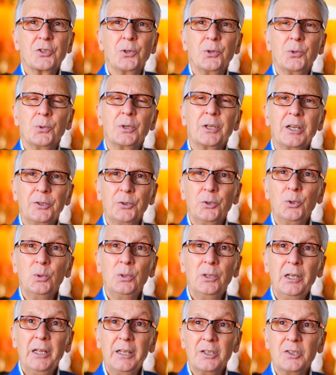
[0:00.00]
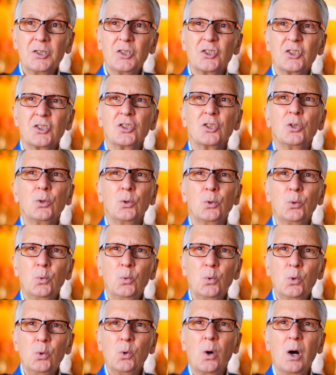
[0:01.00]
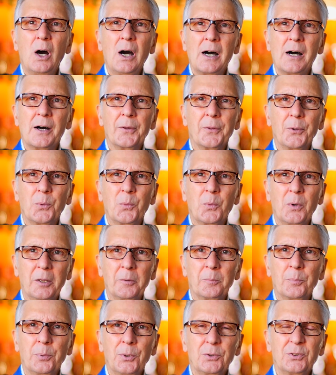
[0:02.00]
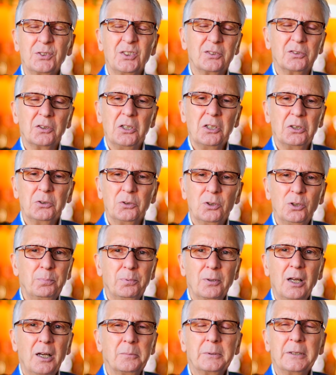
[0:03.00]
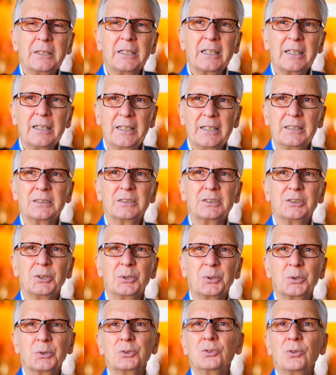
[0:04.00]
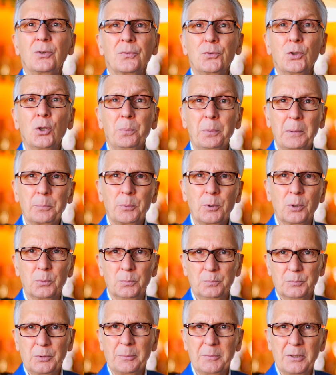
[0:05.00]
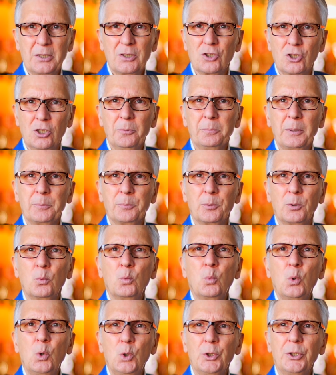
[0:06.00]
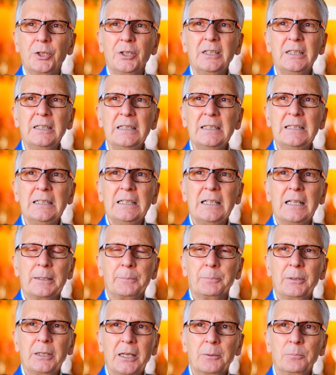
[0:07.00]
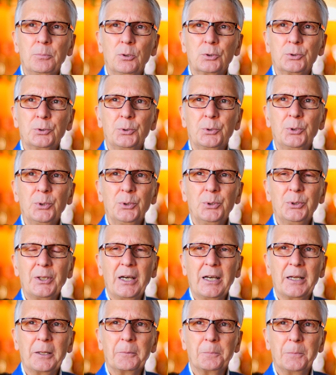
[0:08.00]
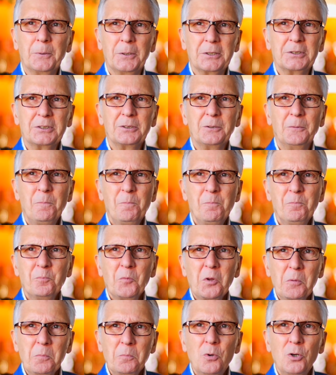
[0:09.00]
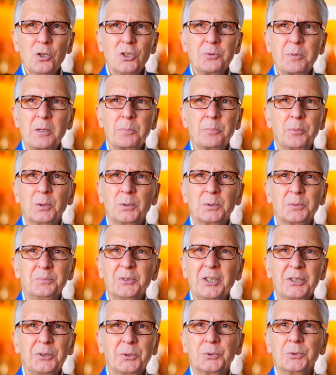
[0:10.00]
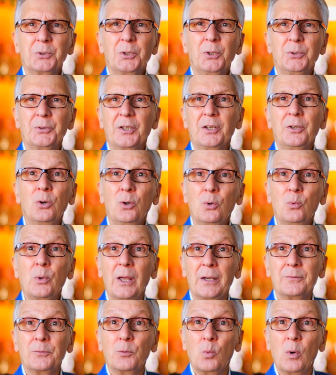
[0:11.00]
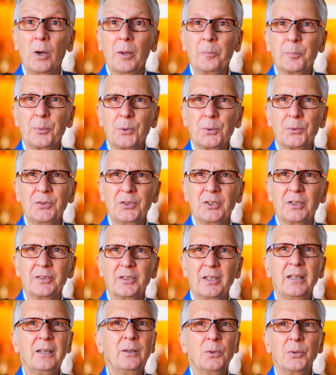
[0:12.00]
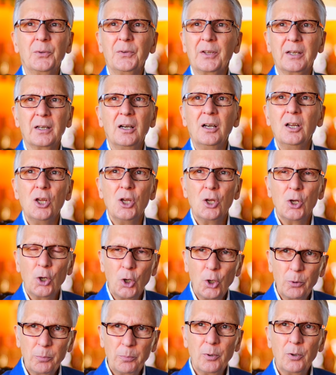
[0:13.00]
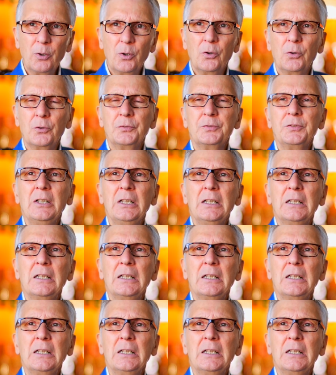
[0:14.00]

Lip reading: you, can you list who are the 1%? You probably can't, so few people, some people would be able to do that, but most people, they don't know. They know we have a 1%. They know they're above